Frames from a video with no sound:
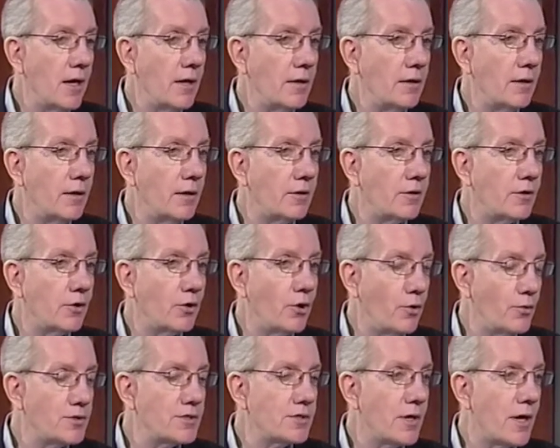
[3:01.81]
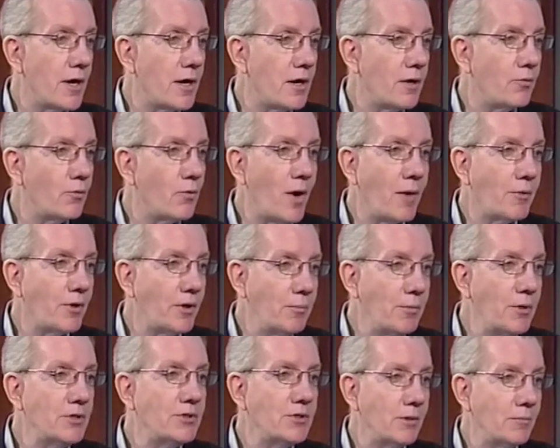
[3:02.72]
And her co-star,
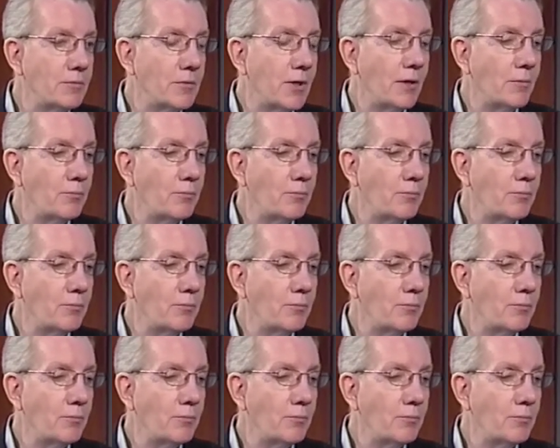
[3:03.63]
Robert Mitchum,